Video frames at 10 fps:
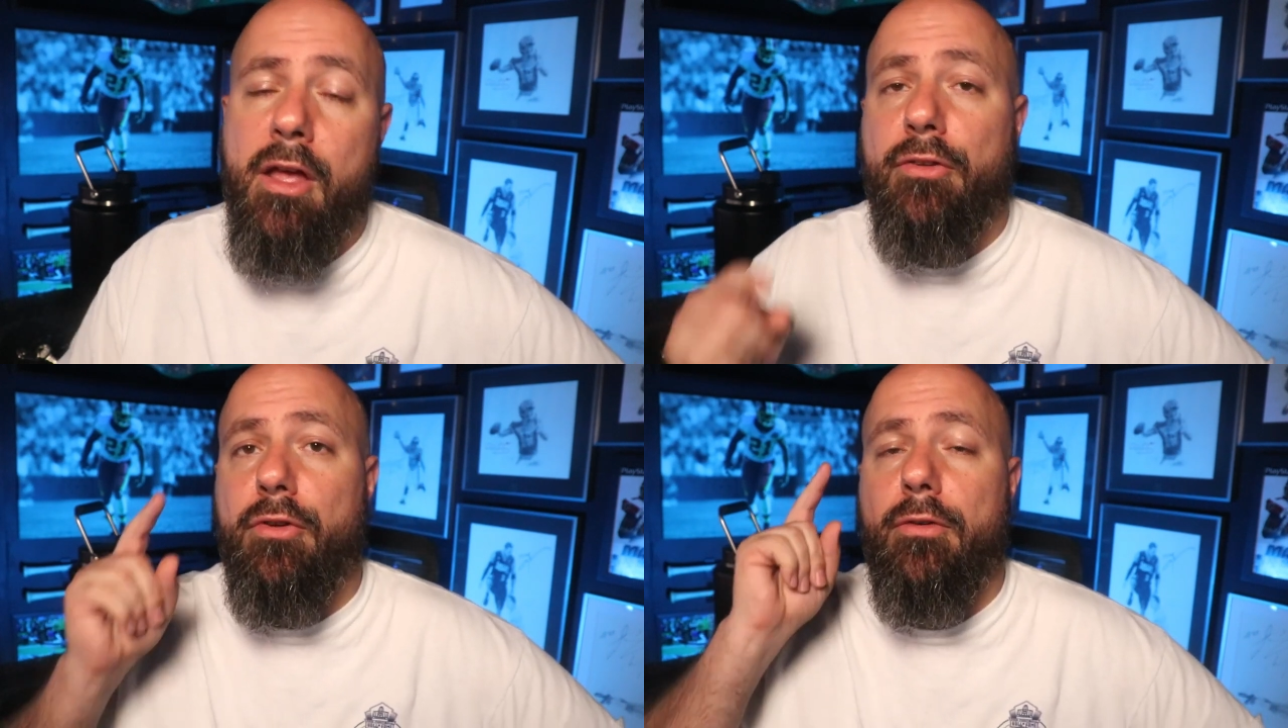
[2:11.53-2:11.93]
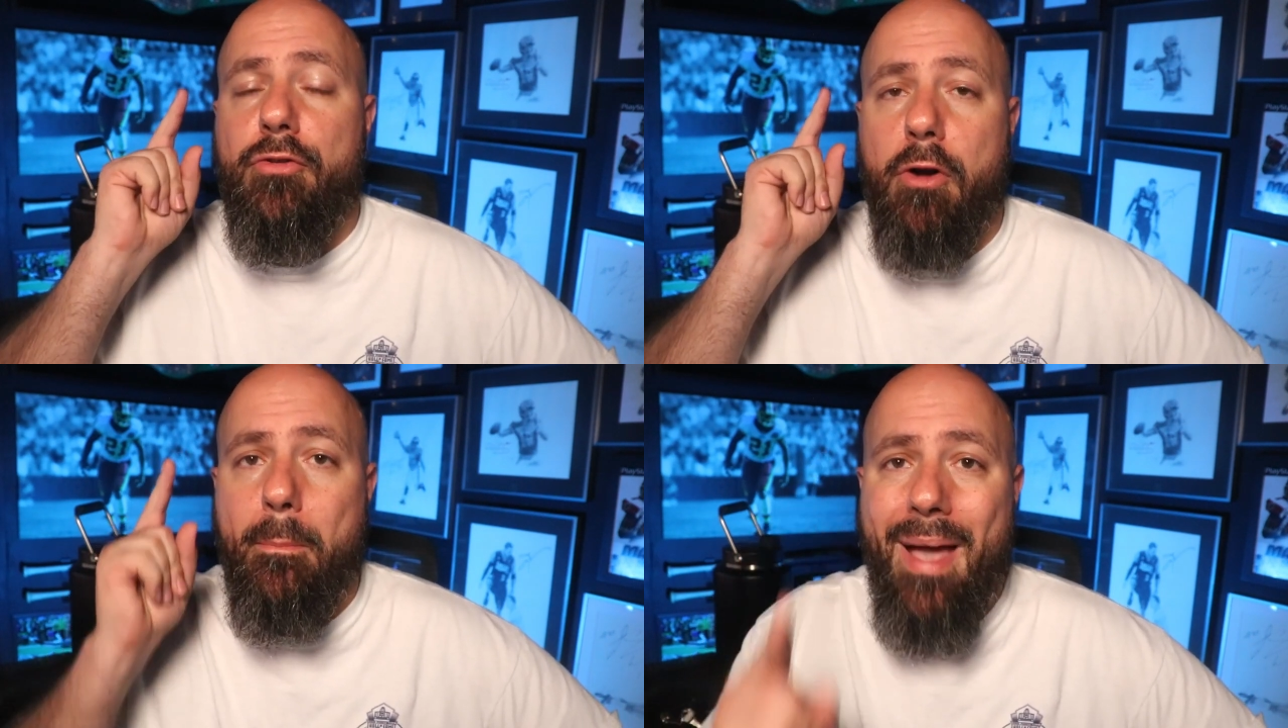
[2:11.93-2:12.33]
So if
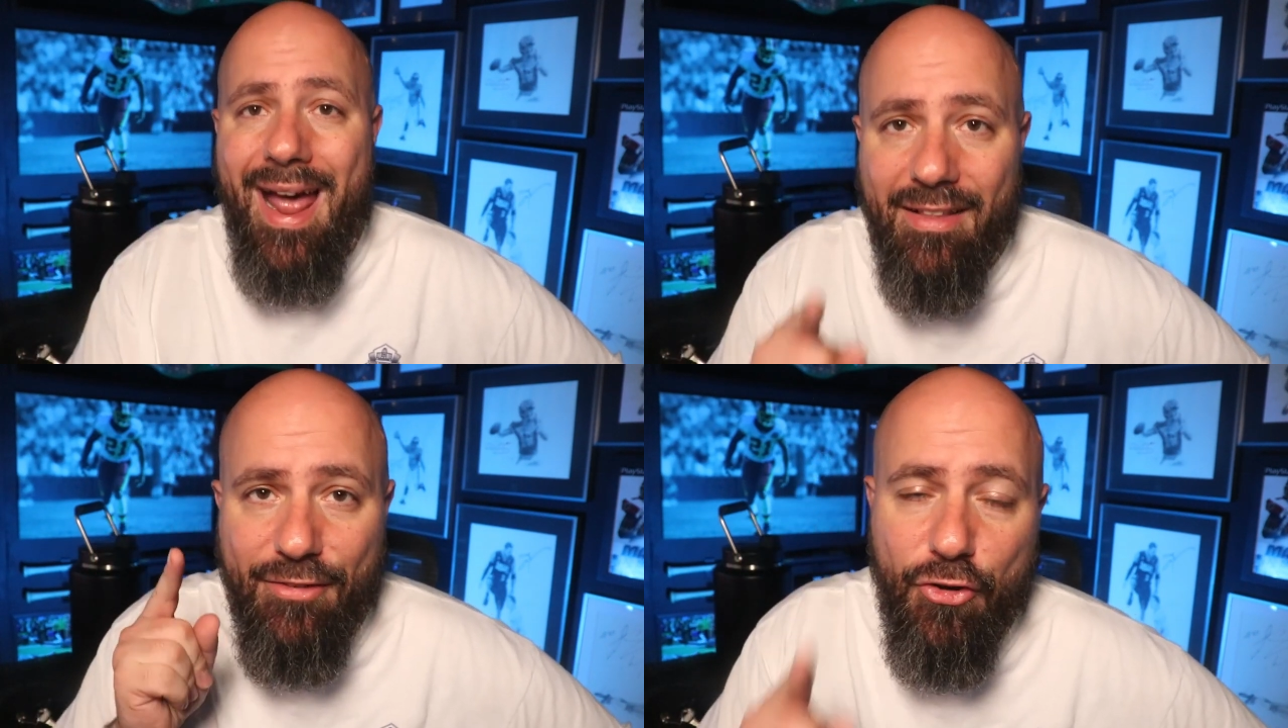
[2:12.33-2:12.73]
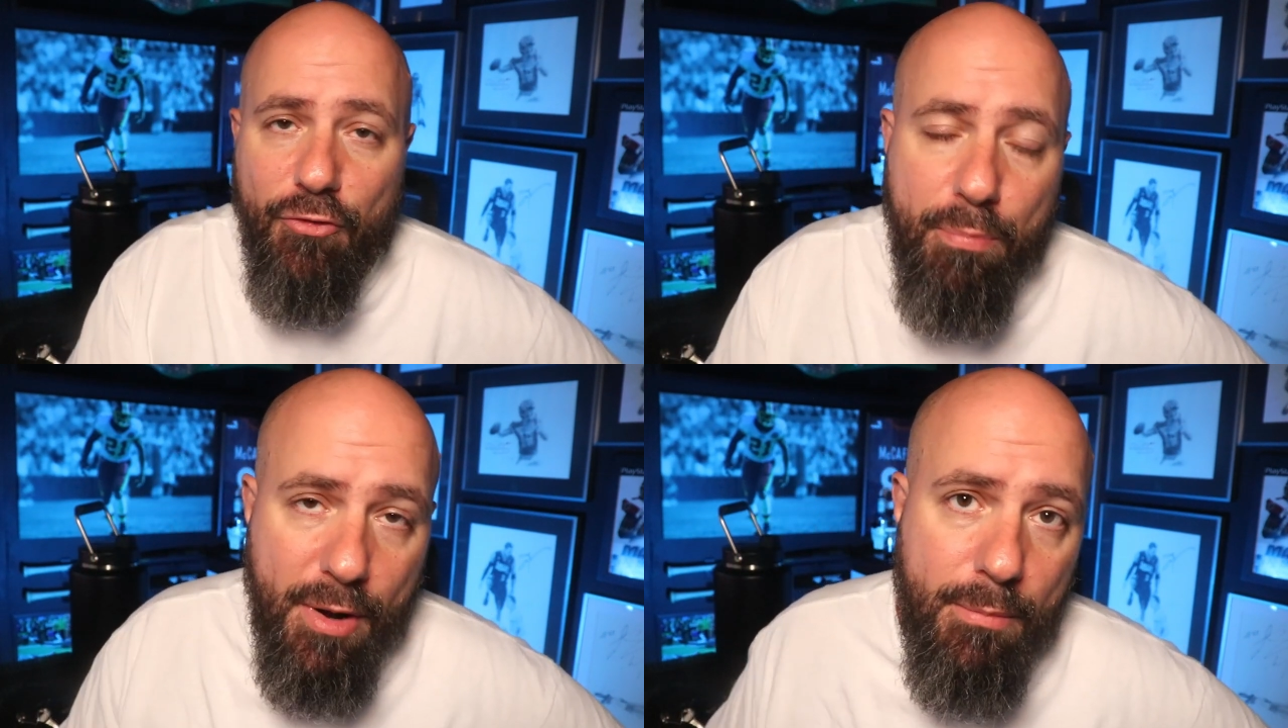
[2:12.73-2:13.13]
you're a Madden
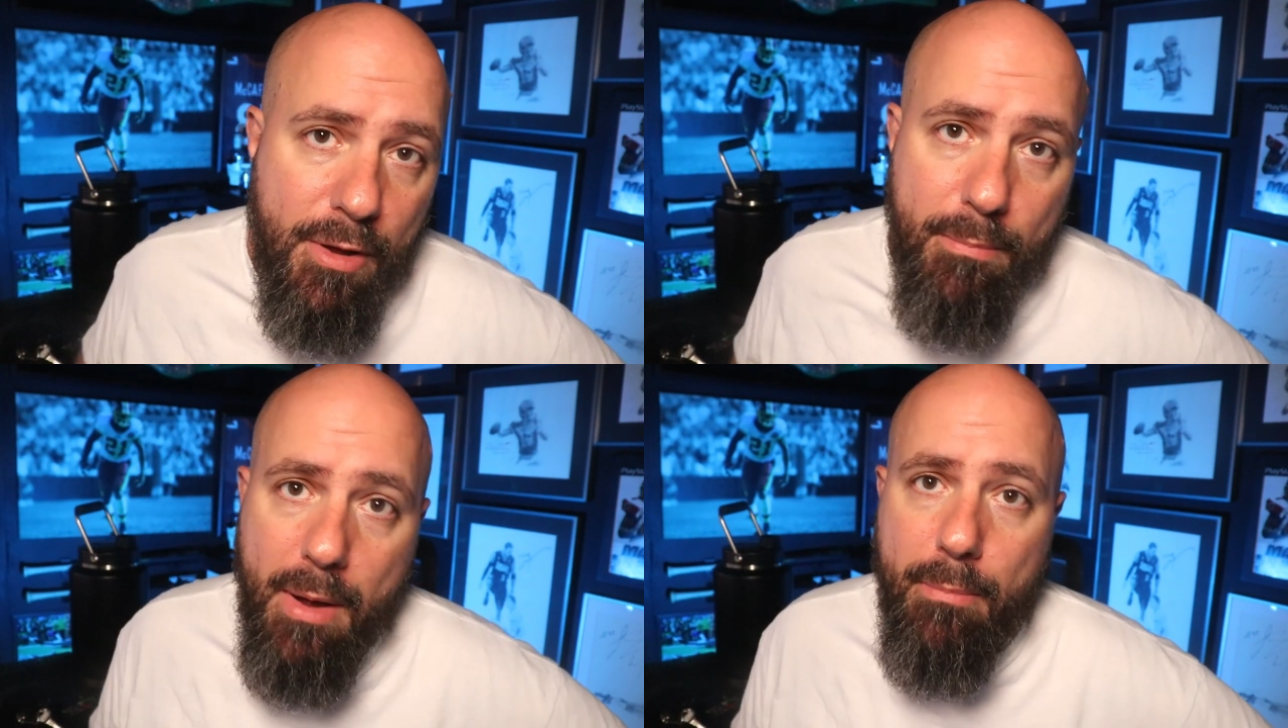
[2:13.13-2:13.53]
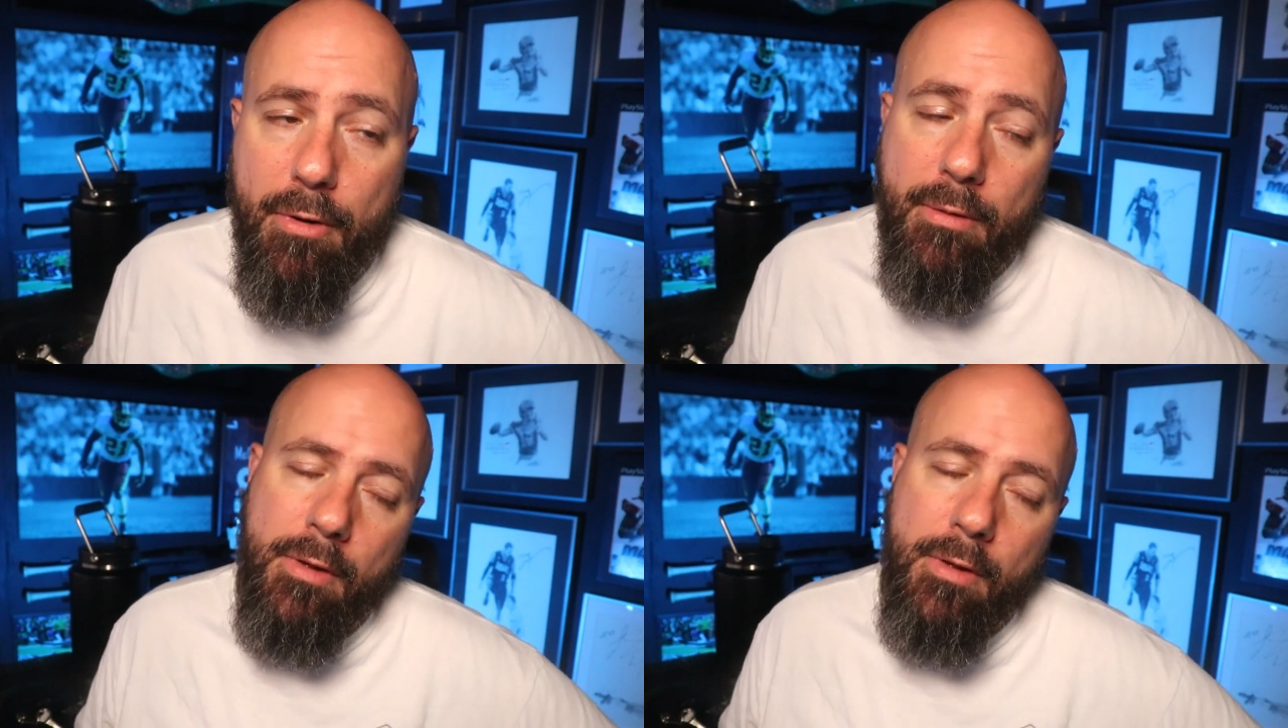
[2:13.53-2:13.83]
Turf premium member,